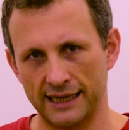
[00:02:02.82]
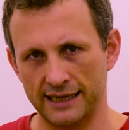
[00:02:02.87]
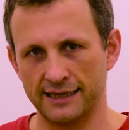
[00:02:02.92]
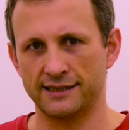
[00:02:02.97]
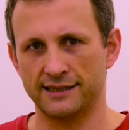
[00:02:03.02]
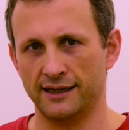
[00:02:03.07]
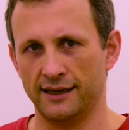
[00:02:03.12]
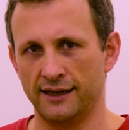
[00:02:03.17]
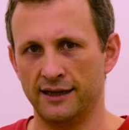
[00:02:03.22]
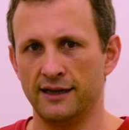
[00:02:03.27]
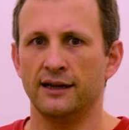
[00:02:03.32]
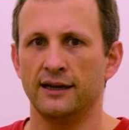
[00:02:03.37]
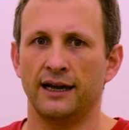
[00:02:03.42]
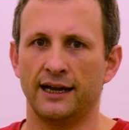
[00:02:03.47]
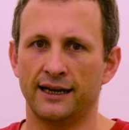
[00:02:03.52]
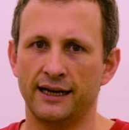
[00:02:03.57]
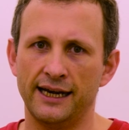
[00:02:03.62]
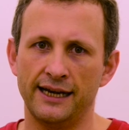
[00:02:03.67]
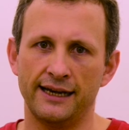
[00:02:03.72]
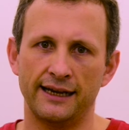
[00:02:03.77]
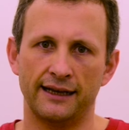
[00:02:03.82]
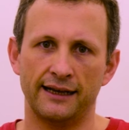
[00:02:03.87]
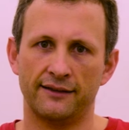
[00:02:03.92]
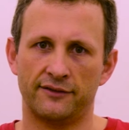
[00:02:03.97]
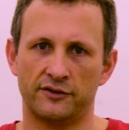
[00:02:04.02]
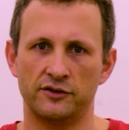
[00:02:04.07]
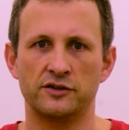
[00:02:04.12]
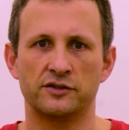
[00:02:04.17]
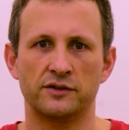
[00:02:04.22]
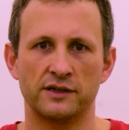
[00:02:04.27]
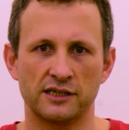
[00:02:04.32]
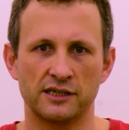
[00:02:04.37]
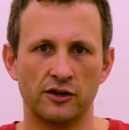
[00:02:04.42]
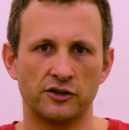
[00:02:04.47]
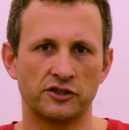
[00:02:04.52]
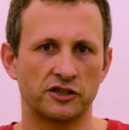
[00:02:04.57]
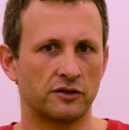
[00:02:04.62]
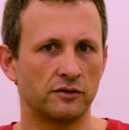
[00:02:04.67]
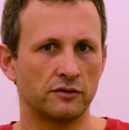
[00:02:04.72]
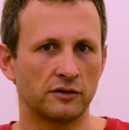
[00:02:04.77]
data and leading it through to its
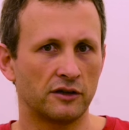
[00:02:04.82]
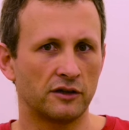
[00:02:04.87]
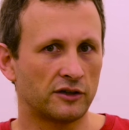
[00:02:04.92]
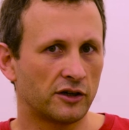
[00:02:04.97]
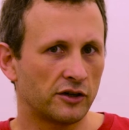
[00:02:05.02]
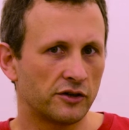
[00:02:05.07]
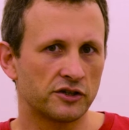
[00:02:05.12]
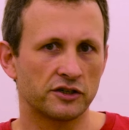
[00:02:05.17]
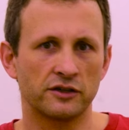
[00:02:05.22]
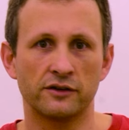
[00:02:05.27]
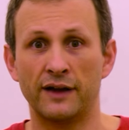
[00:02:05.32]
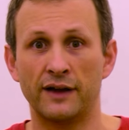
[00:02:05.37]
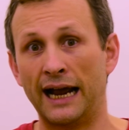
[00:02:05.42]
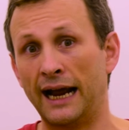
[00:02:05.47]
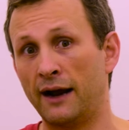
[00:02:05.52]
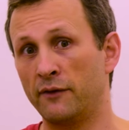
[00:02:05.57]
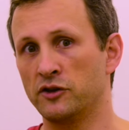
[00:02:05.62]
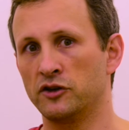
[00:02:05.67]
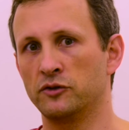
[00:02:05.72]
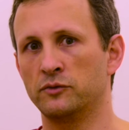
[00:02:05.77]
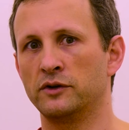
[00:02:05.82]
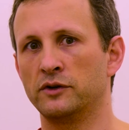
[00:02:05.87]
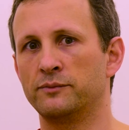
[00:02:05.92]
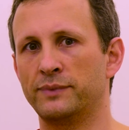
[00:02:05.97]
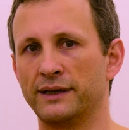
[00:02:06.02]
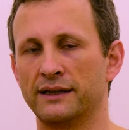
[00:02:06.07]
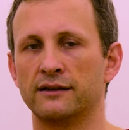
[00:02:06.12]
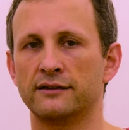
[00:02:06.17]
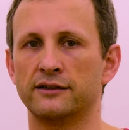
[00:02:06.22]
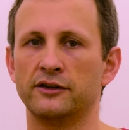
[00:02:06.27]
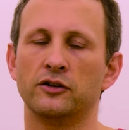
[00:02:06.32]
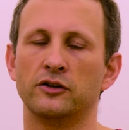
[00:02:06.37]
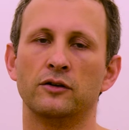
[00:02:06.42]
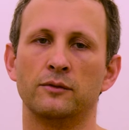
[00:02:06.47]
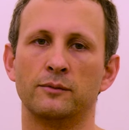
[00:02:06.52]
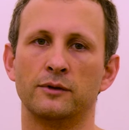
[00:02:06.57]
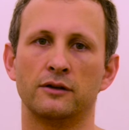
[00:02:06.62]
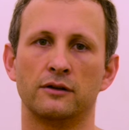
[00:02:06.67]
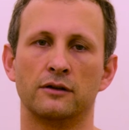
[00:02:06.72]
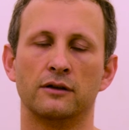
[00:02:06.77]
logical conclusion of how you would build a
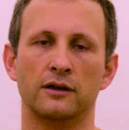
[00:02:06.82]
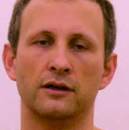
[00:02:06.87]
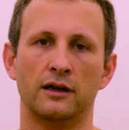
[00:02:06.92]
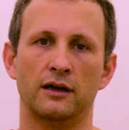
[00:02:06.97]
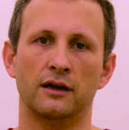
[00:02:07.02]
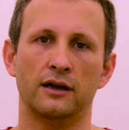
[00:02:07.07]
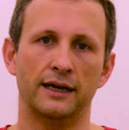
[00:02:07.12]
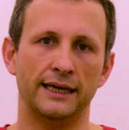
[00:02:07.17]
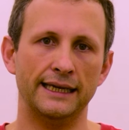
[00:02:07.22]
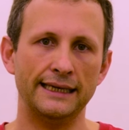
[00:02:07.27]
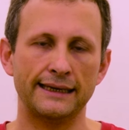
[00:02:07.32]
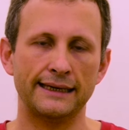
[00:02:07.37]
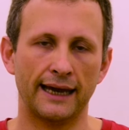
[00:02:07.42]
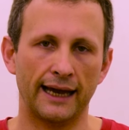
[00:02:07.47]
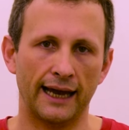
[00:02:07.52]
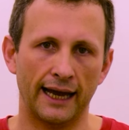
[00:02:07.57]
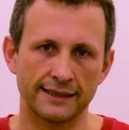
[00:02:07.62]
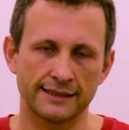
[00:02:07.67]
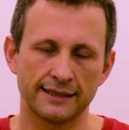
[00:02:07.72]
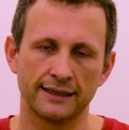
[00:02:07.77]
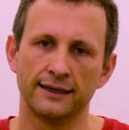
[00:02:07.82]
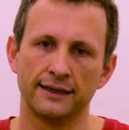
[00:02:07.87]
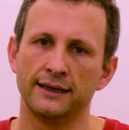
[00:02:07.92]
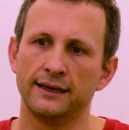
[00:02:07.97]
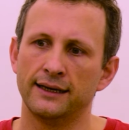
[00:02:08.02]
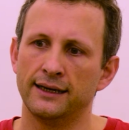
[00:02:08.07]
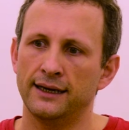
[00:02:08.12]
normal ECAT,